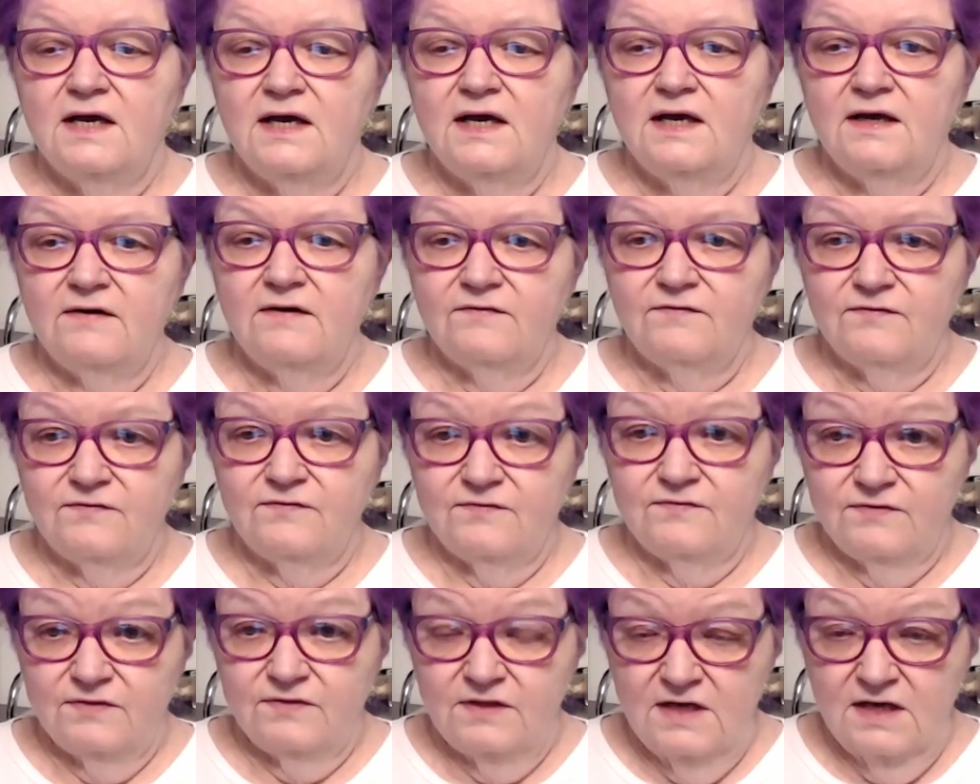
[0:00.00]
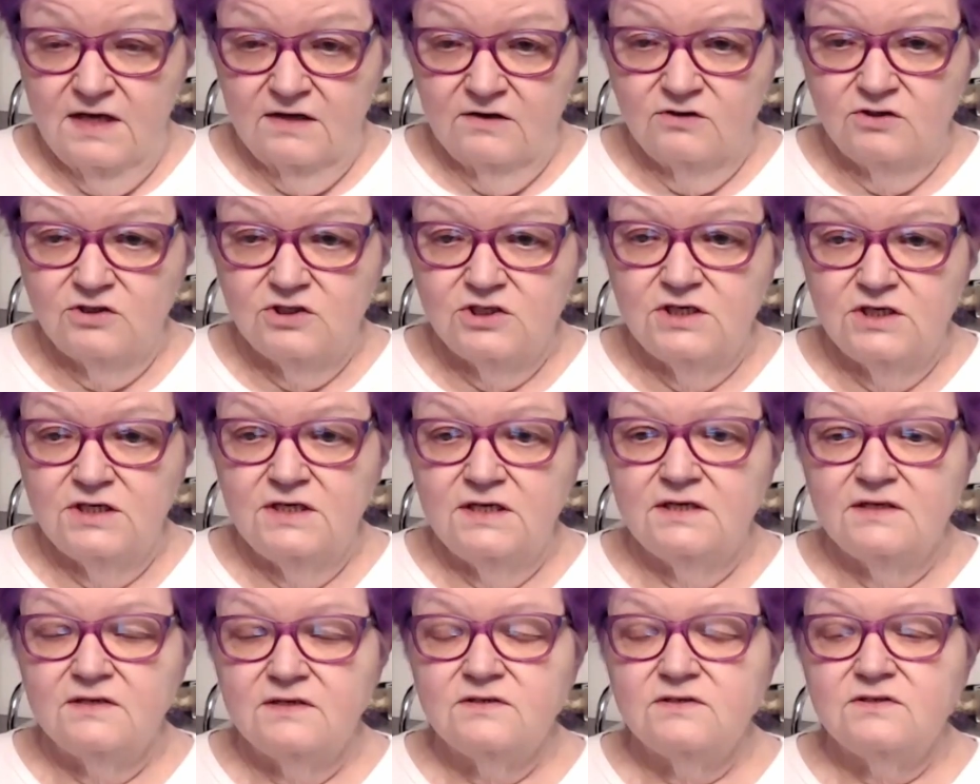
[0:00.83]
if the energy
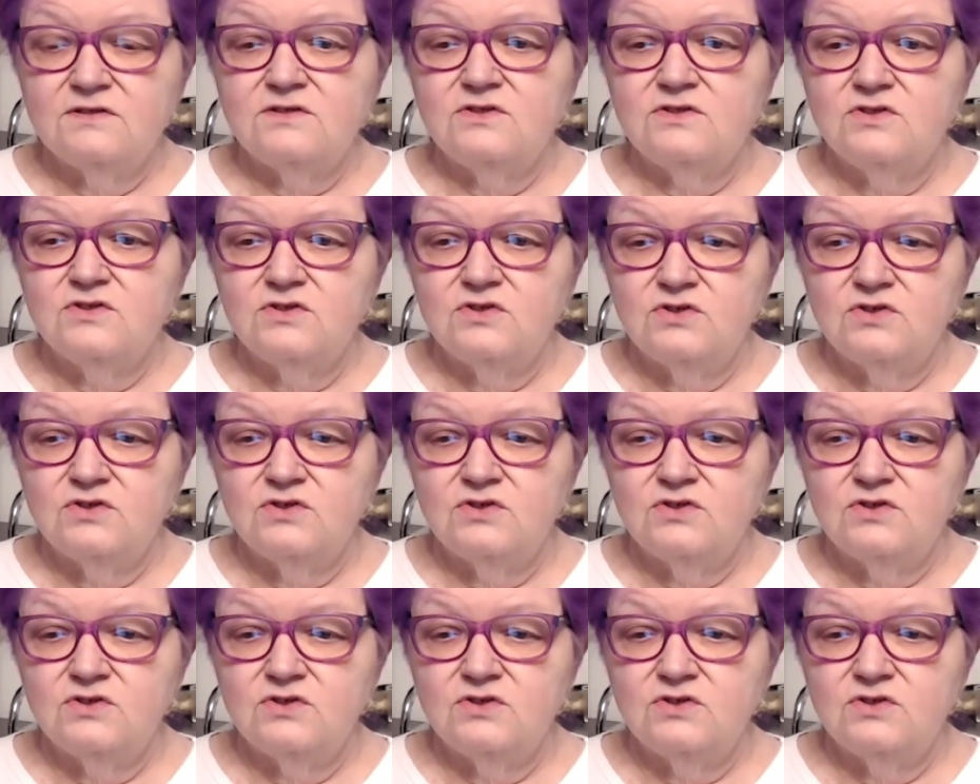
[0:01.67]
is